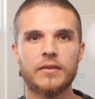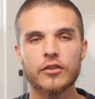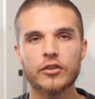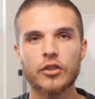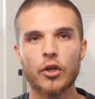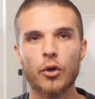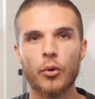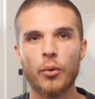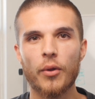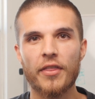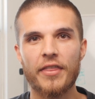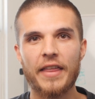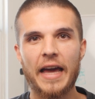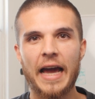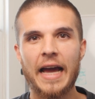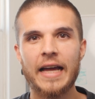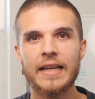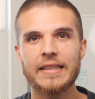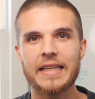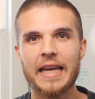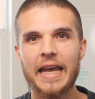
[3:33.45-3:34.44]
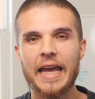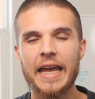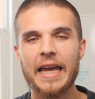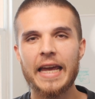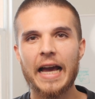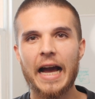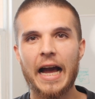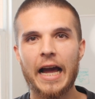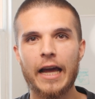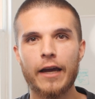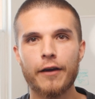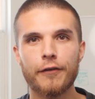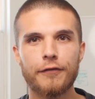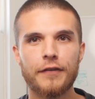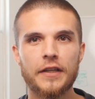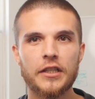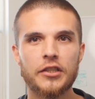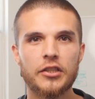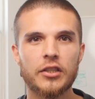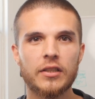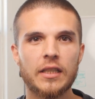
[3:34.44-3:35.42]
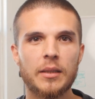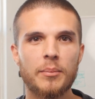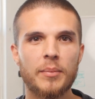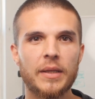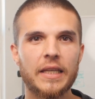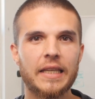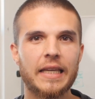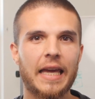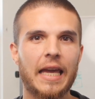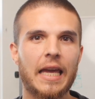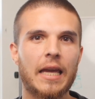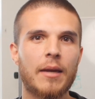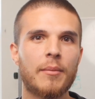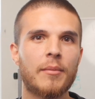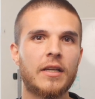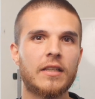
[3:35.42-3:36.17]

So that day, I officially became